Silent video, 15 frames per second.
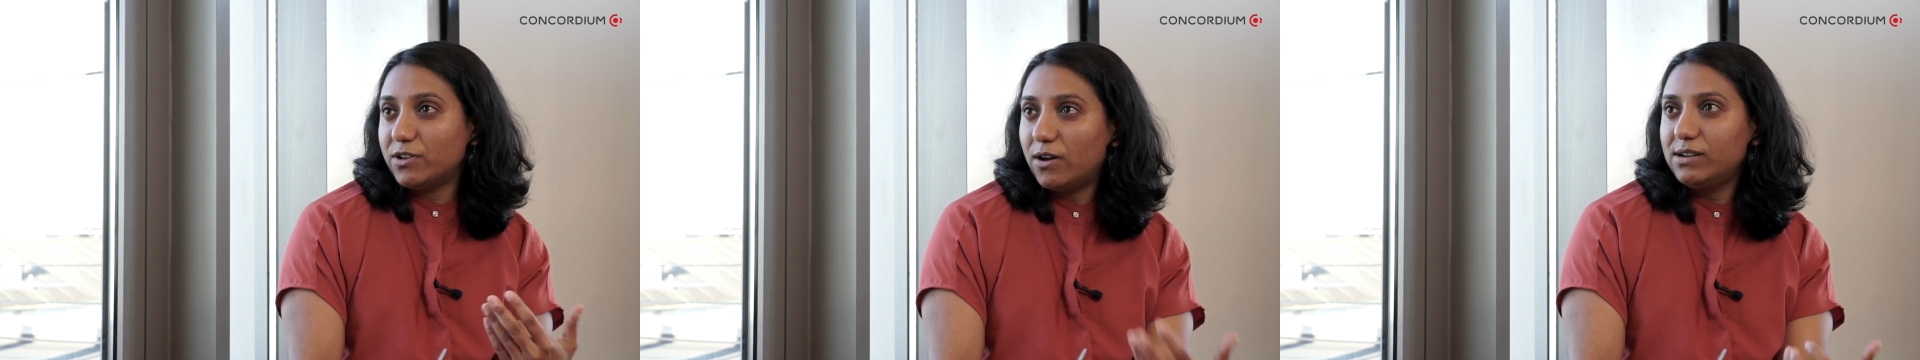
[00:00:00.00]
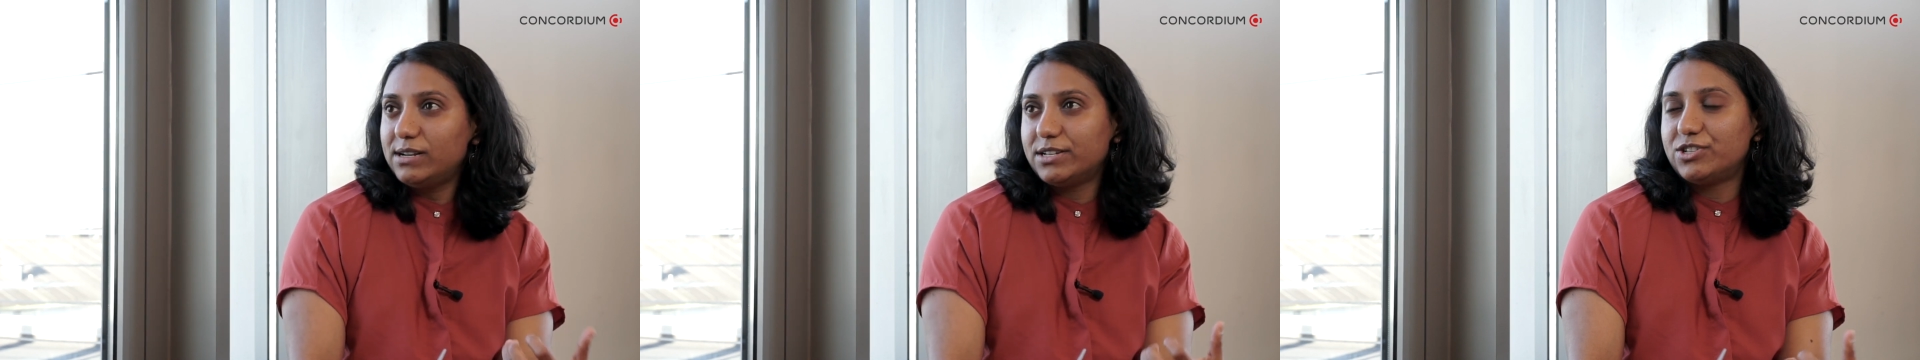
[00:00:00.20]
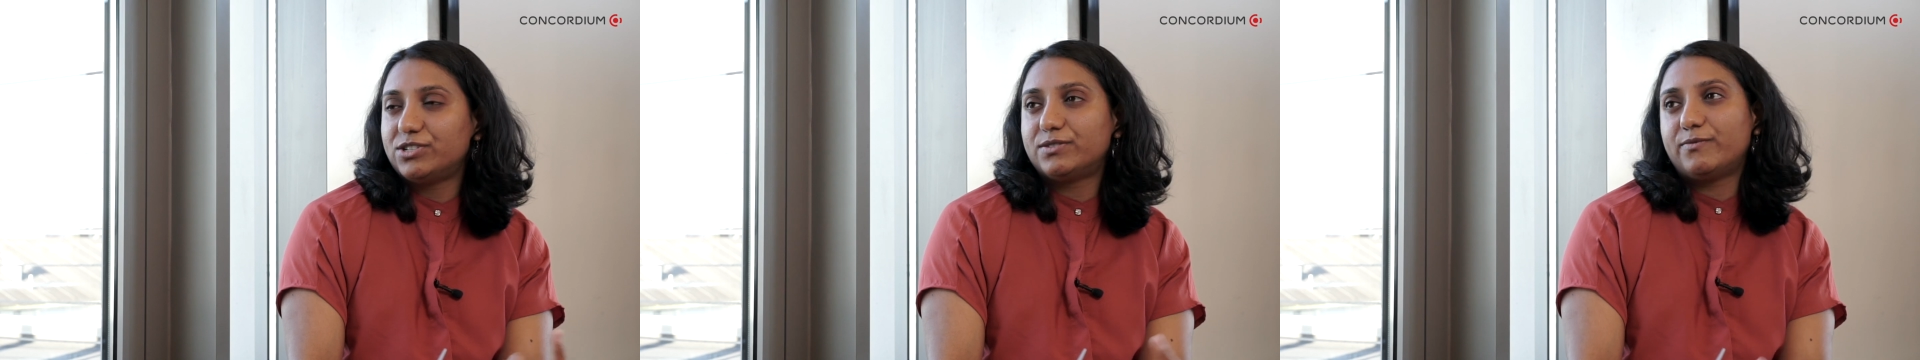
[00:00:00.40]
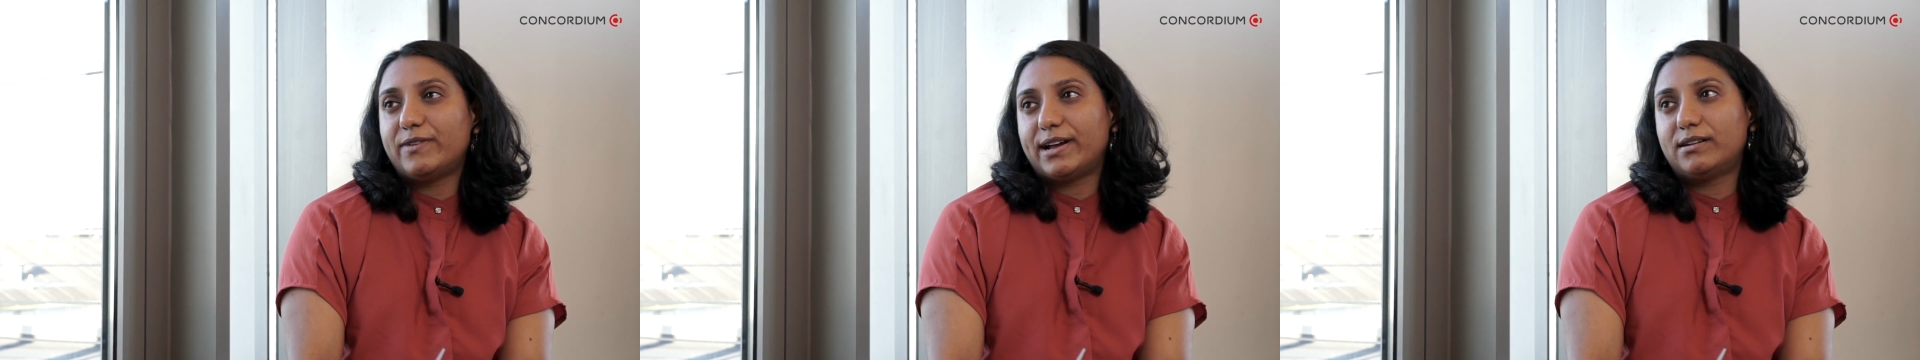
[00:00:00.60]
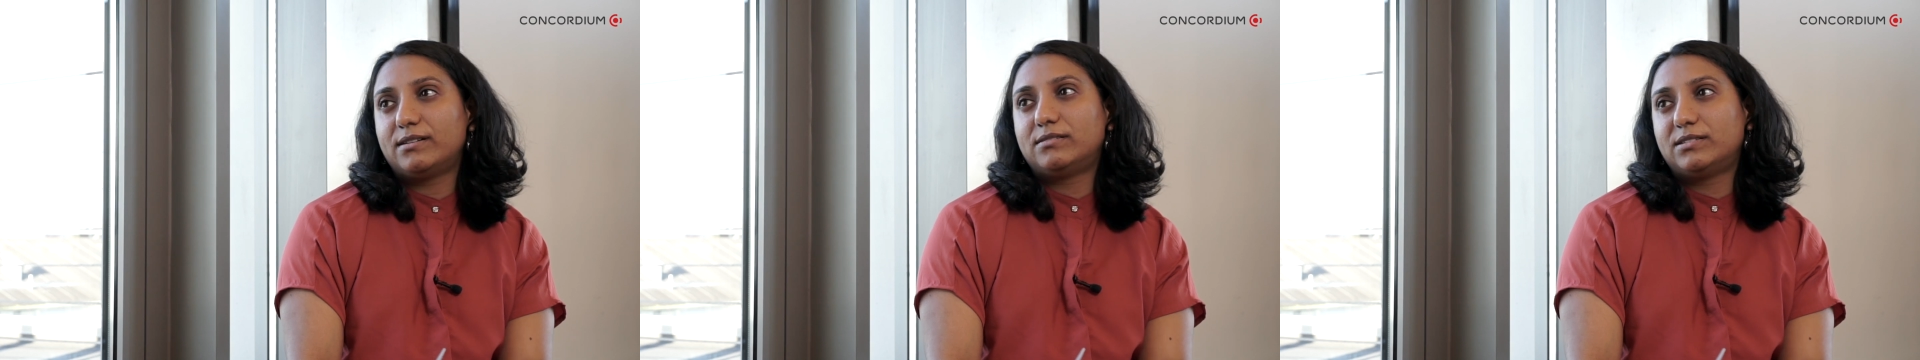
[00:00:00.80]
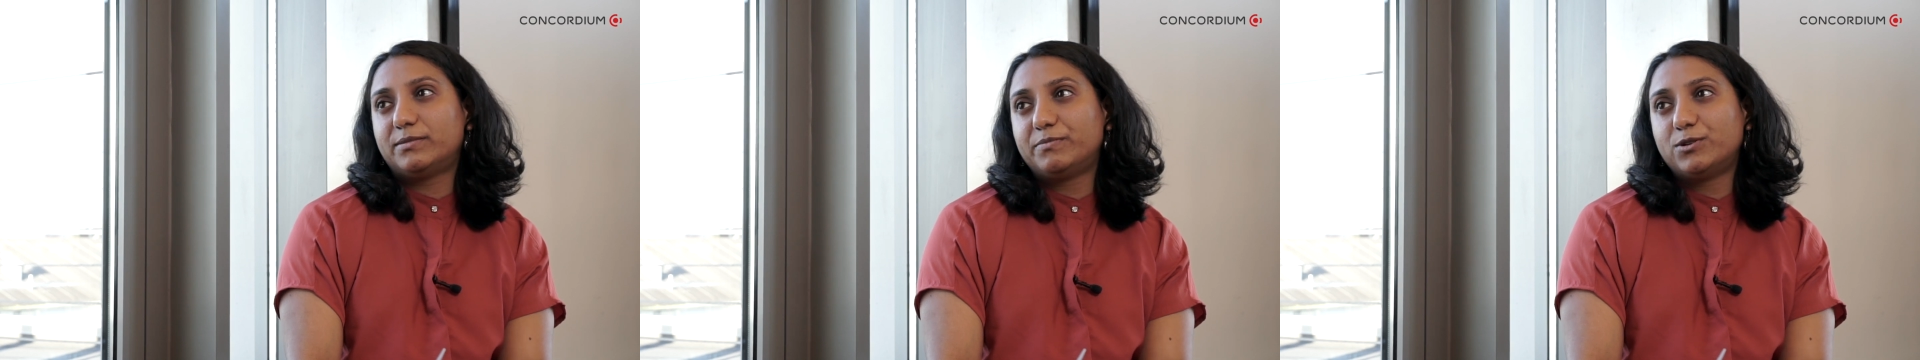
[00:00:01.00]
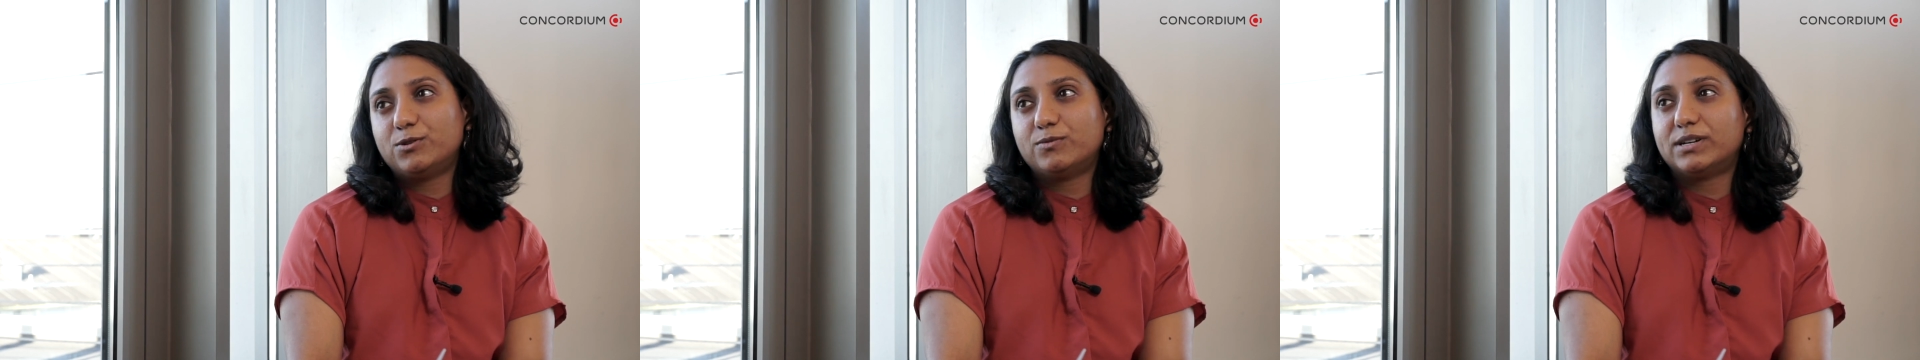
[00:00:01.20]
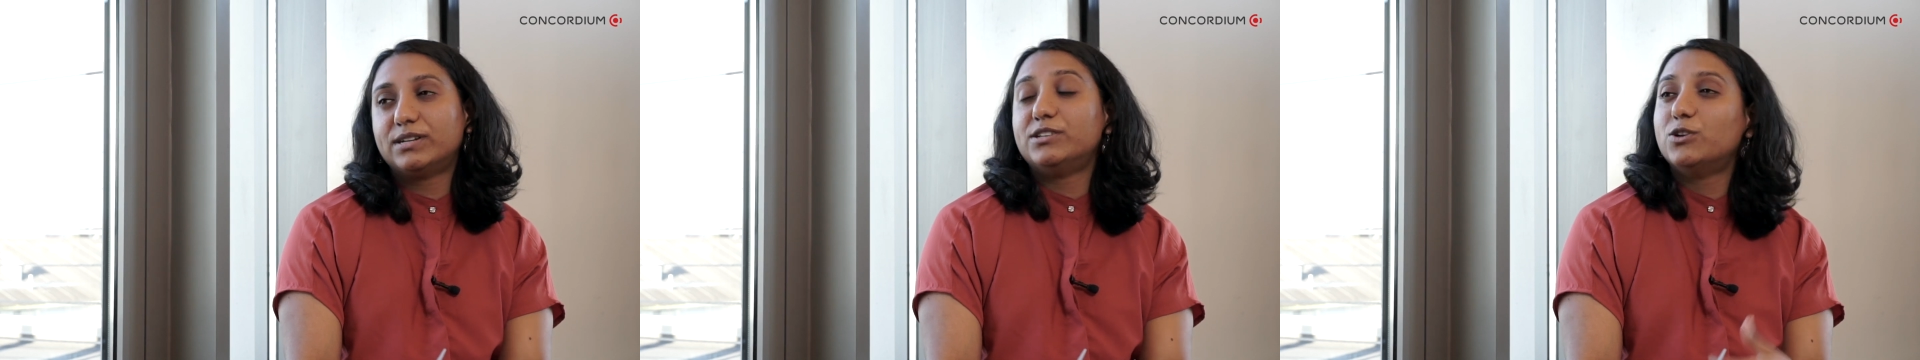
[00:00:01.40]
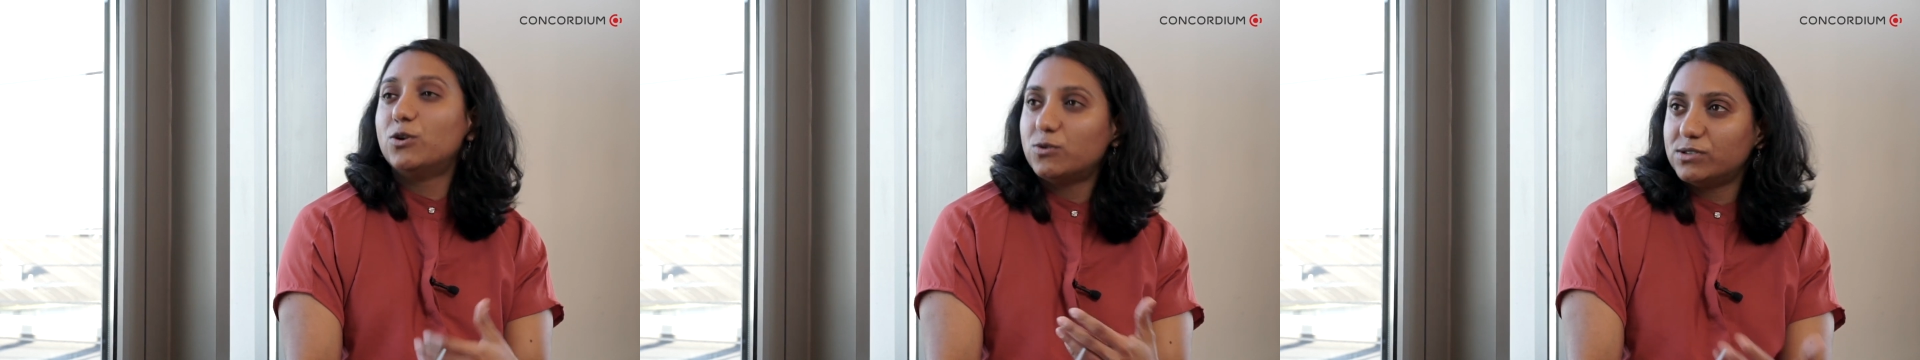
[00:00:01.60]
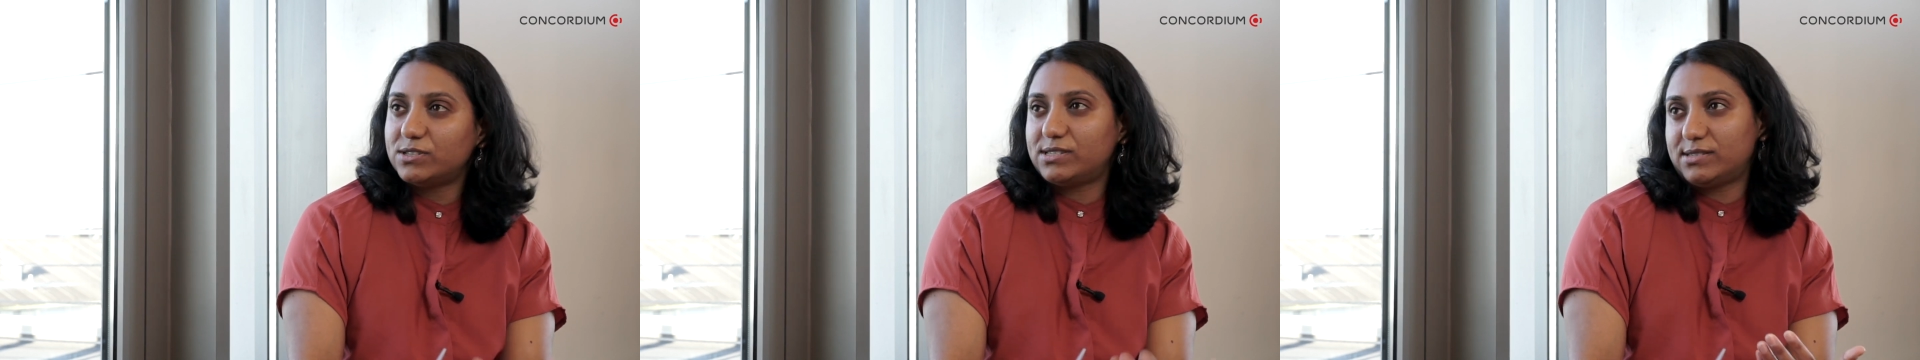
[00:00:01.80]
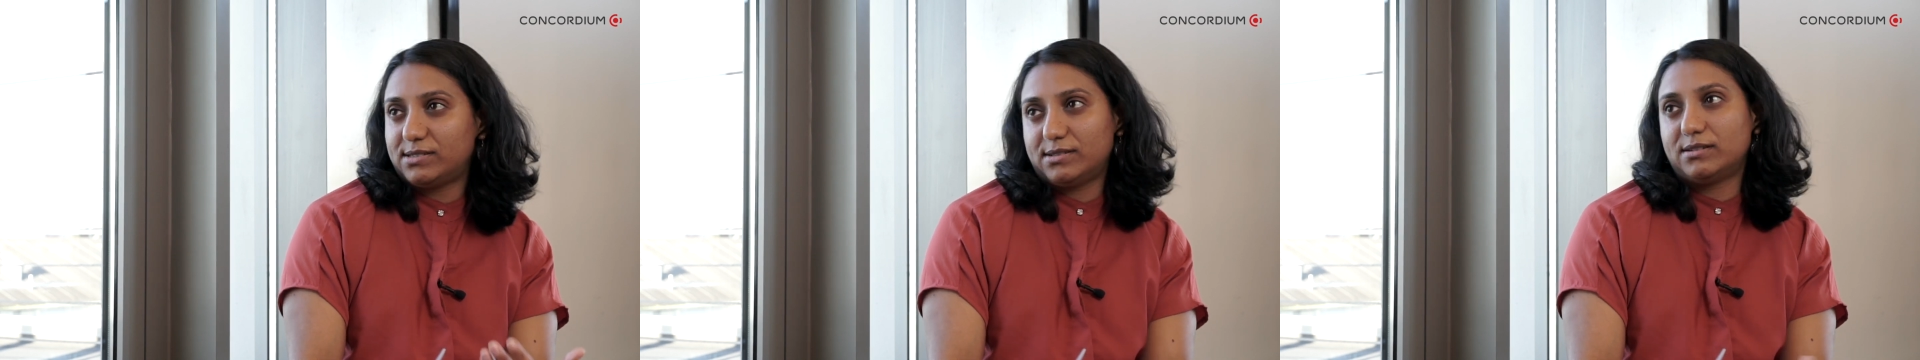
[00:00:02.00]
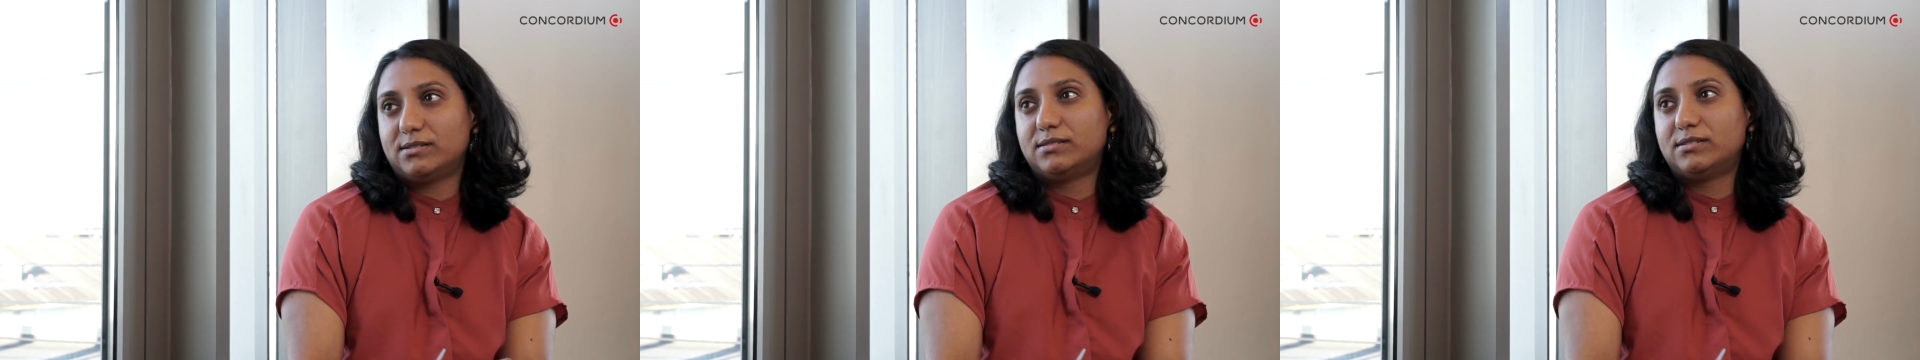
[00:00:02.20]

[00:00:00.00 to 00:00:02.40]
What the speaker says: knowledge where the prover knows